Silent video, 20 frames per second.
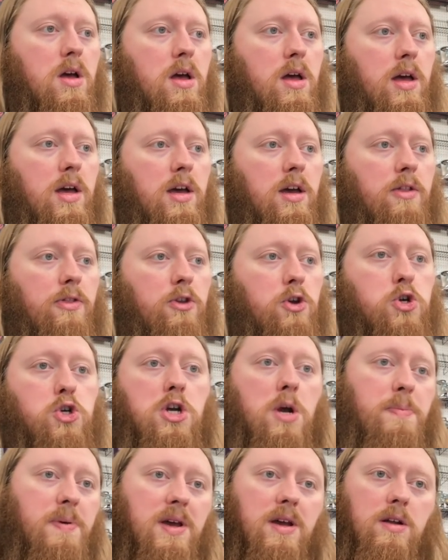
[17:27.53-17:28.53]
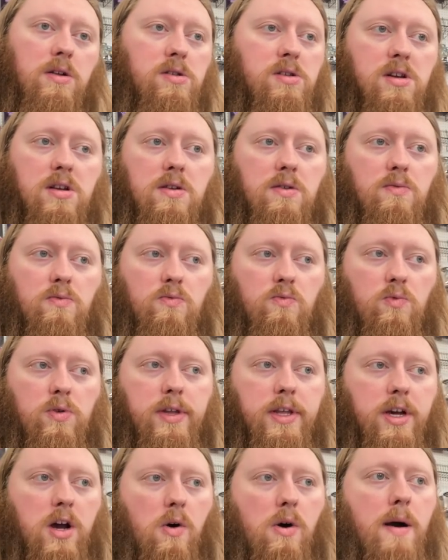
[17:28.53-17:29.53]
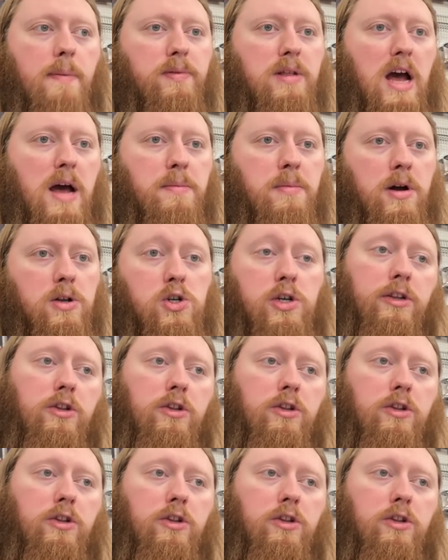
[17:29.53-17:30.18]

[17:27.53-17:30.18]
and the shipping didn't really go up that much.